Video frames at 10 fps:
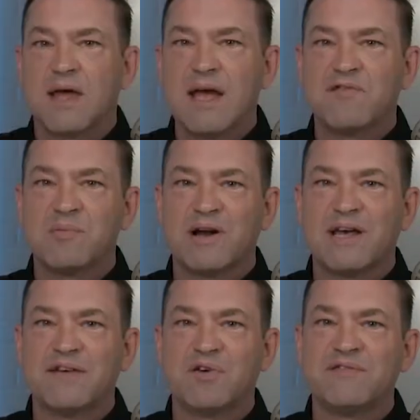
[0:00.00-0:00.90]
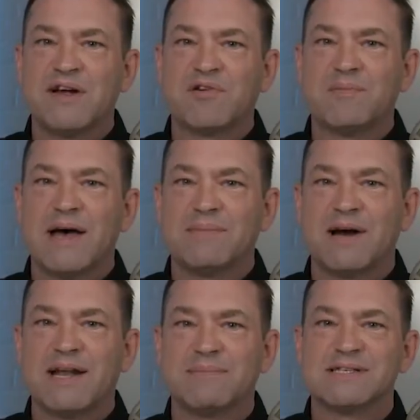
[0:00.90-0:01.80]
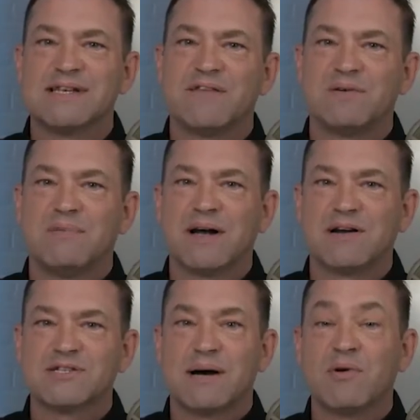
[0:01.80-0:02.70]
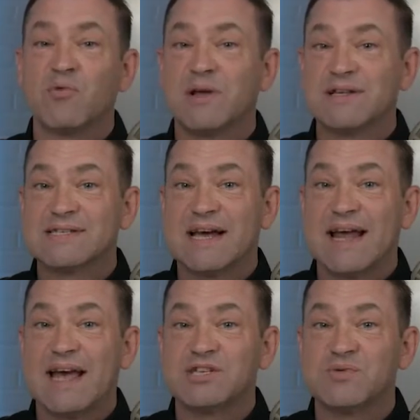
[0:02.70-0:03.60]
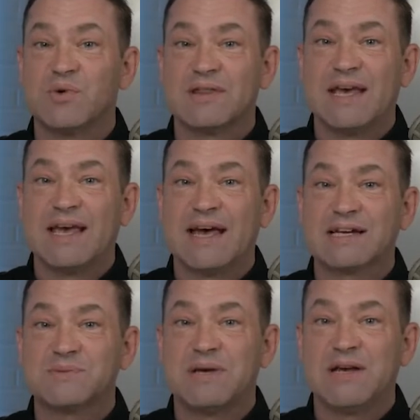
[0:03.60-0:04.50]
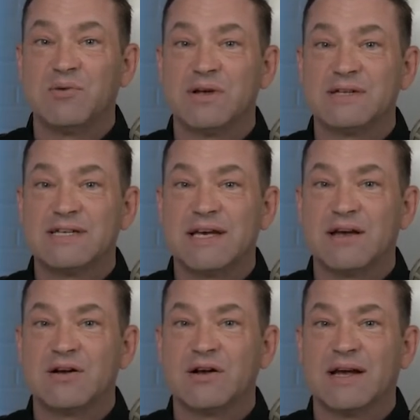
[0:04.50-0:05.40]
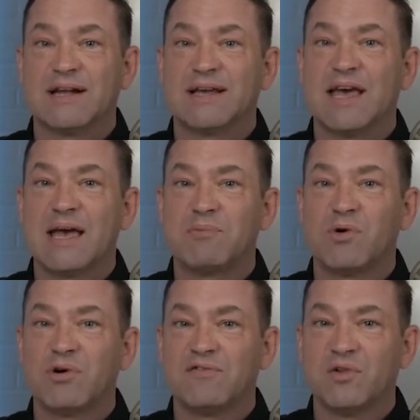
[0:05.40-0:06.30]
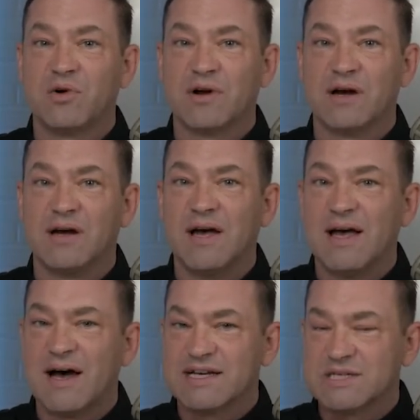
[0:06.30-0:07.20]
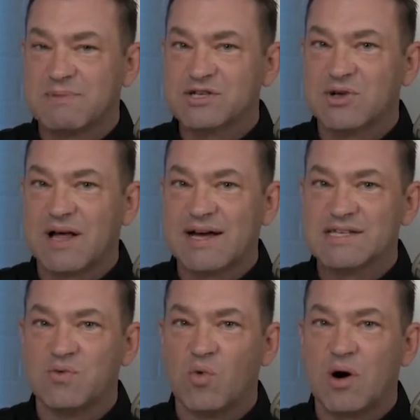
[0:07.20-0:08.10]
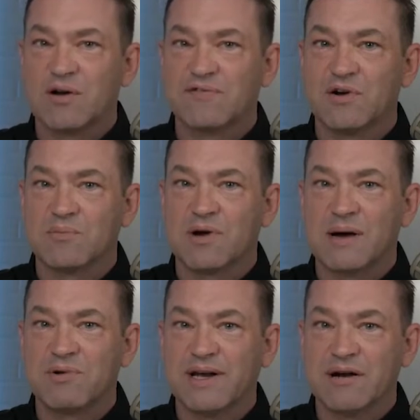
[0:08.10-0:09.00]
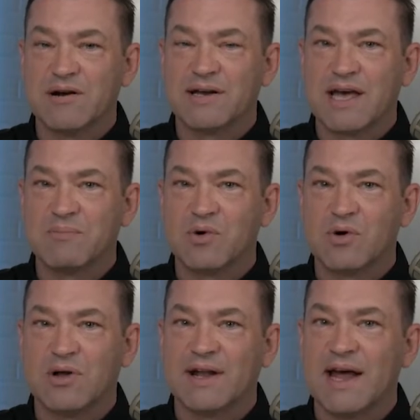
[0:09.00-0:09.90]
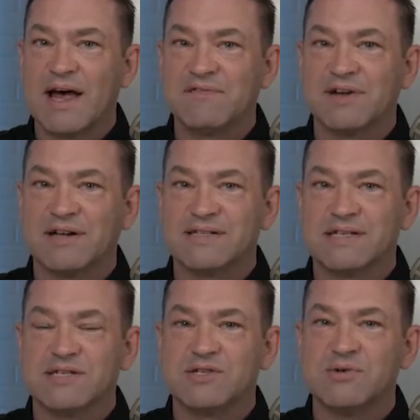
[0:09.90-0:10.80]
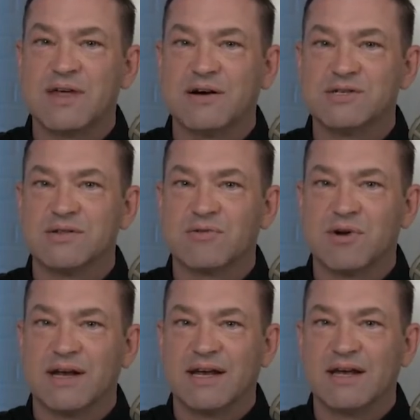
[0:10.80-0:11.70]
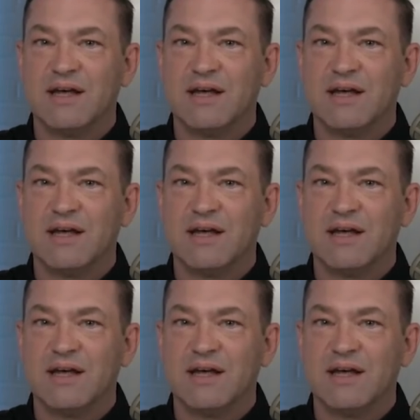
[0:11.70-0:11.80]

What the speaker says: Hey everybody, if we've never met, my name is David Meyers. I'm a real estate agent with EXP Realty here in Cape Coral, Florida. I specialize in waterfront property here in Cape Coral, and I have done since 2003.